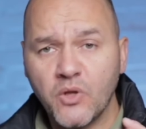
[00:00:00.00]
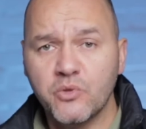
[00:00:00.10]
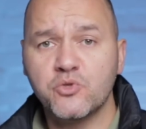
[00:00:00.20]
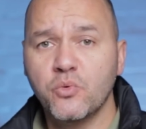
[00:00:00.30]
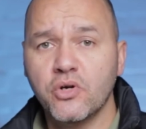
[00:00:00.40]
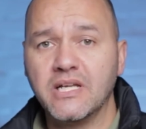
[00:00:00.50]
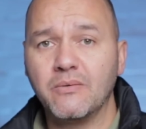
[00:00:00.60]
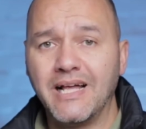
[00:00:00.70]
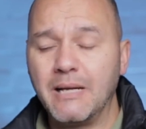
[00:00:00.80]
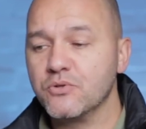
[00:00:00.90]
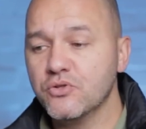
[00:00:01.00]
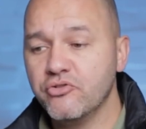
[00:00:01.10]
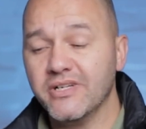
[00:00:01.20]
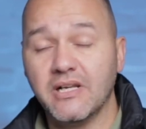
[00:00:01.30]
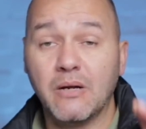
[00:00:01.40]
which worked out an absolute
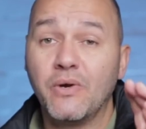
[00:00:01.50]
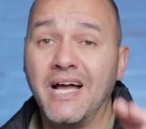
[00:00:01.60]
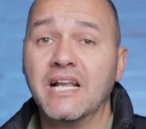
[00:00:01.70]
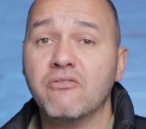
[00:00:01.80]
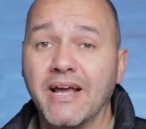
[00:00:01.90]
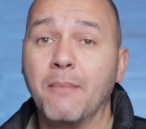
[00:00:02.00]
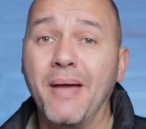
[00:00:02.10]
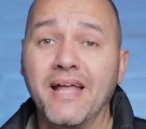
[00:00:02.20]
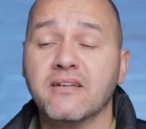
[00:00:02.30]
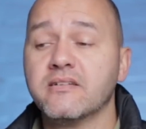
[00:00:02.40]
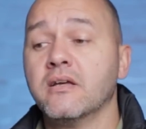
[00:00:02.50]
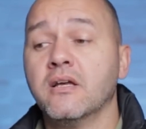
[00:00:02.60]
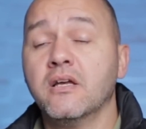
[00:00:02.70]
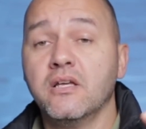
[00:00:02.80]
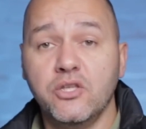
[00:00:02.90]
treat. And I would highly recommend
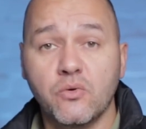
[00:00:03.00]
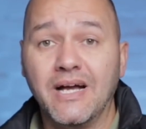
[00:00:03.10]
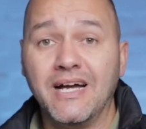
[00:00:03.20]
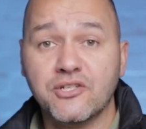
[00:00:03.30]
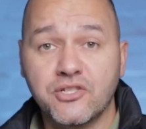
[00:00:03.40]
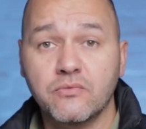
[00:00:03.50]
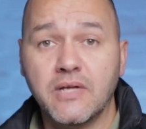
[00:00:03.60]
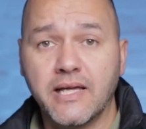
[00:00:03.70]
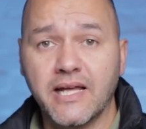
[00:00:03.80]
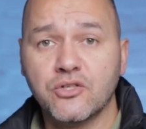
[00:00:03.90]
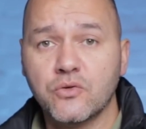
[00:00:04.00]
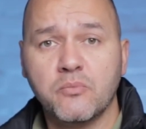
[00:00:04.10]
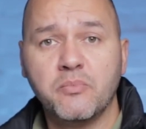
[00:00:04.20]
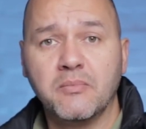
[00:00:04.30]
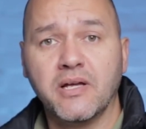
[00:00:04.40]
you guys doing that, get in touch
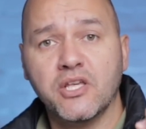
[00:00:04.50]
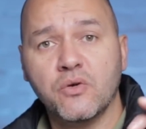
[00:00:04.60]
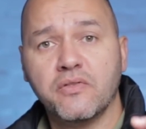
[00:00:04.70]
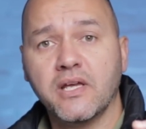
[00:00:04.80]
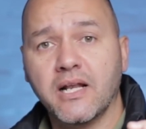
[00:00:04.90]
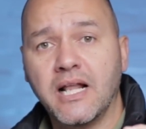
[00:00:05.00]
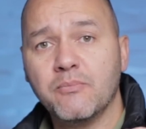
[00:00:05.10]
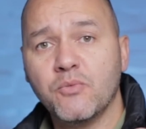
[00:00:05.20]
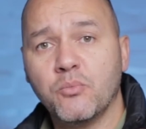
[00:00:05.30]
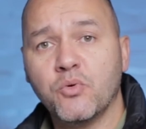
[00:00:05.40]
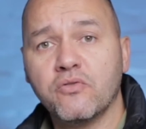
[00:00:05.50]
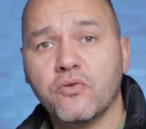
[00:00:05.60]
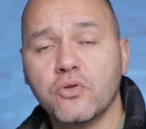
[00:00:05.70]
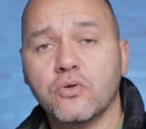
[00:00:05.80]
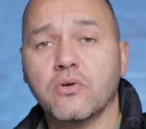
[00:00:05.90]
with people that you think can help your
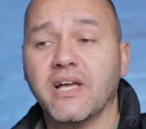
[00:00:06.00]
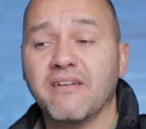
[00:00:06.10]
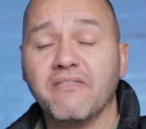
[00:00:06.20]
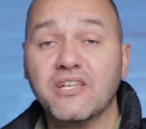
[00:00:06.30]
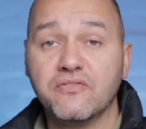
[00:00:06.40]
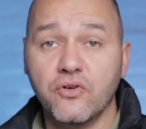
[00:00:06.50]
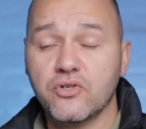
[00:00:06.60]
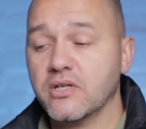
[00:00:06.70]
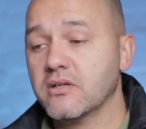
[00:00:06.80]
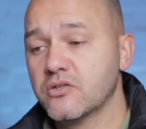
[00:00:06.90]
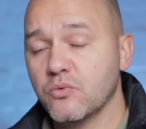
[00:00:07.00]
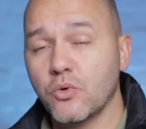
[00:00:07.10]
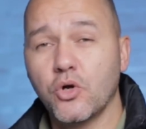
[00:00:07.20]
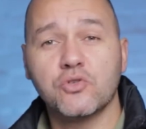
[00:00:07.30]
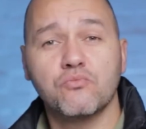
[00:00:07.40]
portfolio and vice versa. So
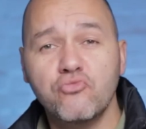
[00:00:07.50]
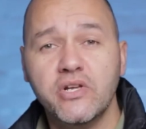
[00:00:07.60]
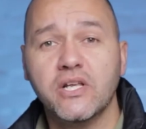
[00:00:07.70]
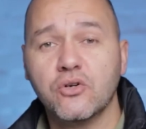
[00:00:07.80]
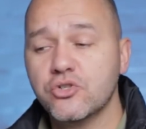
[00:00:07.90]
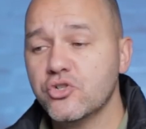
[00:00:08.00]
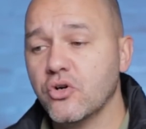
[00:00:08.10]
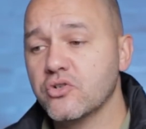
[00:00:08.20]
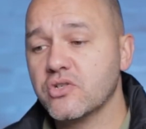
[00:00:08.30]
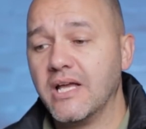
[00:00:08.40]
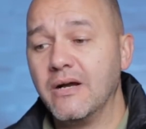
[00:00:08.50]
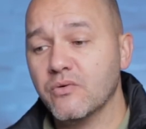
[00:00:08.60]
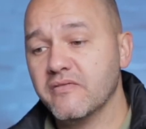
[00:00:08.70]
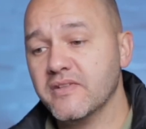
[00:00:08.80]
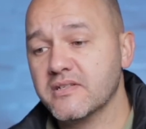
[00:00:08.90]
we've got some really good shots
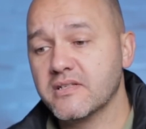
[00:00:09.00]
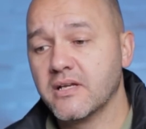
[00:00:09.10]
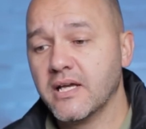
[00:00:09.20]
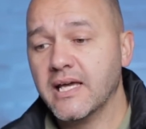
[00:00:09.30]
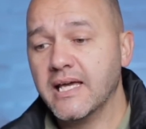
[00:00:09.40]
out of this